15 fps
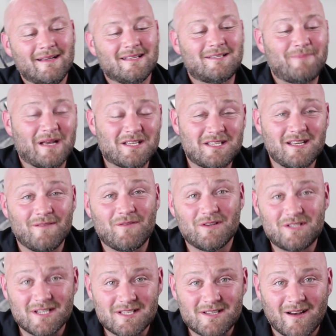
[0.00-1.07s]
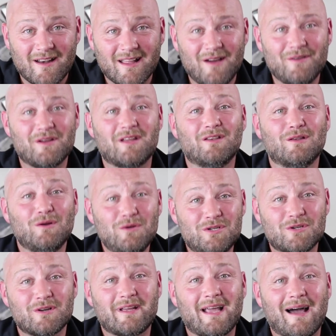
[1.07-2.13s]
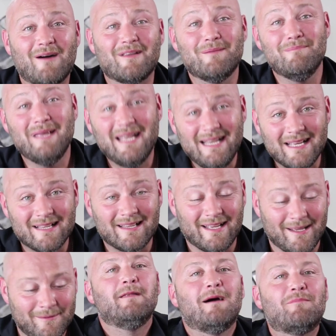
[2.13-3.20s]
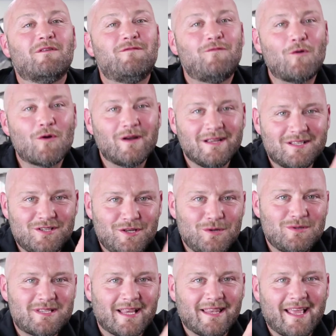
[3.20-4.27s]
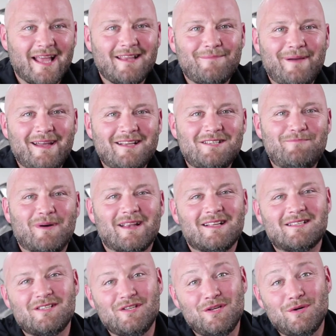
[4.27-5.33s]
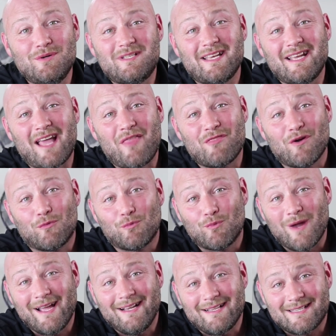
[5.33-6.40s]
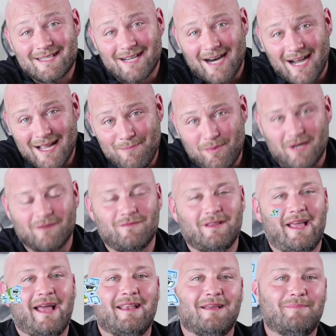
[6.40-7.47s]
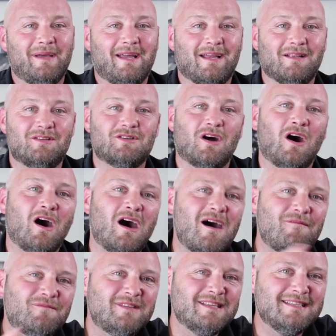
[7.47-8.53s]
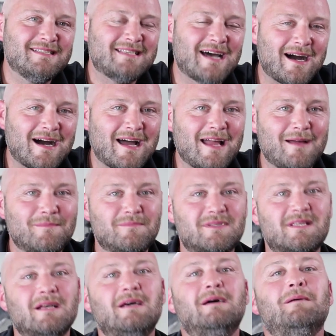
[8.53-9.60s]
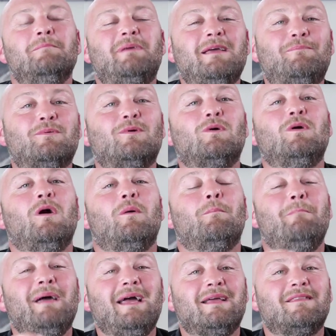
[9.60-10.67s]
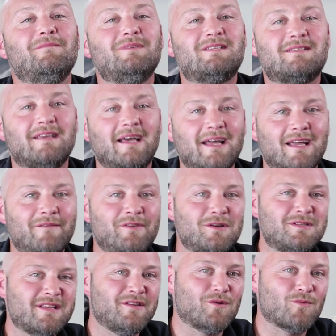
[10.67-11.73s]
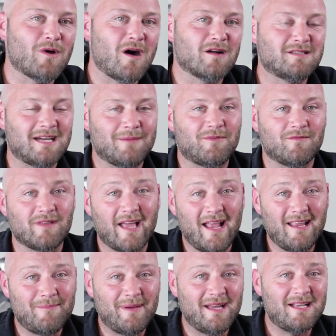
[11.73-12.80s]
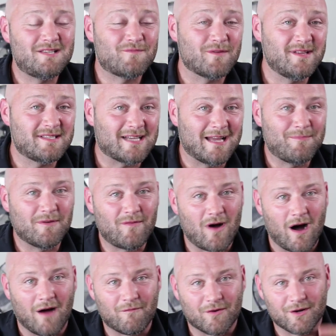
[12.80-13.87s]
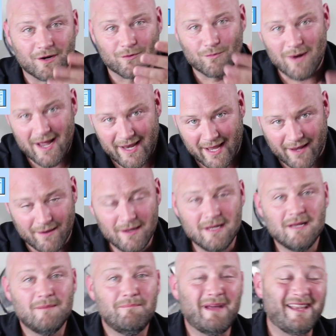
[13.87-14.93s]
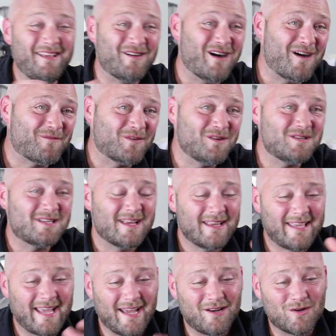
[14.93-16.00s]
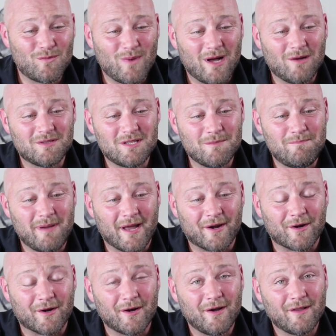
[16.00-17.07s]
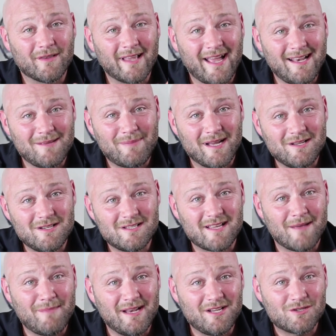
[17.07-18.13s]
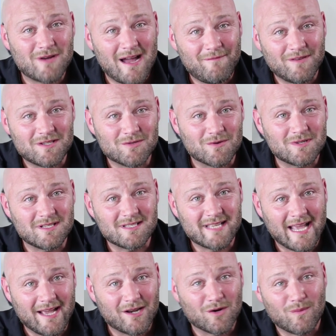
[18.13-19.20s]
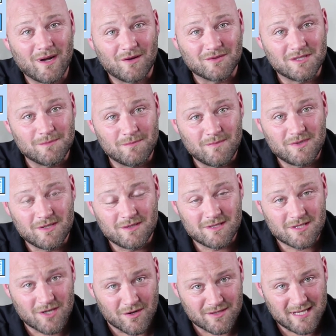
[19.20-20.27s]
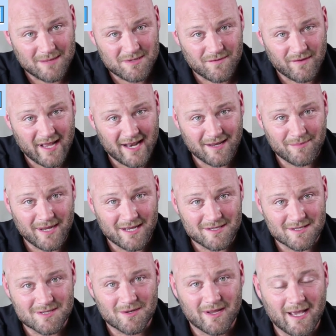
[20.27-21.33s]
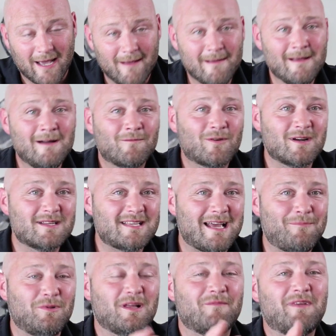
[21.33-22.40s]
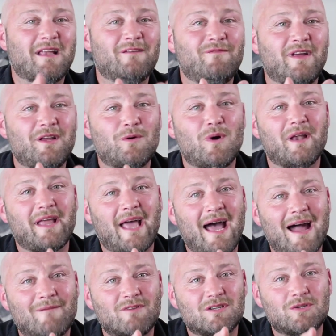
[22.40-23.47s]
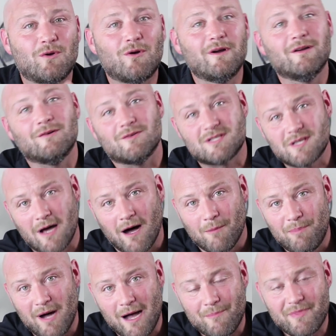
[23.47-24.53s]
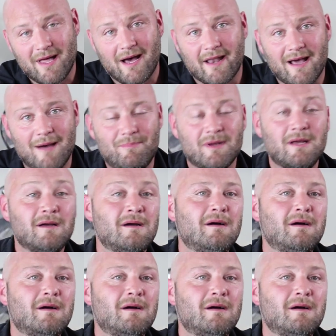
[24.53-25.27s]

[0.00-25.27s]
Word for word: Especially if you're just starting out, you could lose your account immediately. Number four is use a landing page, but it's using the right type of landing page. Oftentimes, people make the mistake of using the wrong type of landing page for the type of offer you're running. Many offers cater well to better landing pages, and many traffic sources cater well to certain types of landing pages, okay? For example, I've done a video on advertorials. I'll pop that up.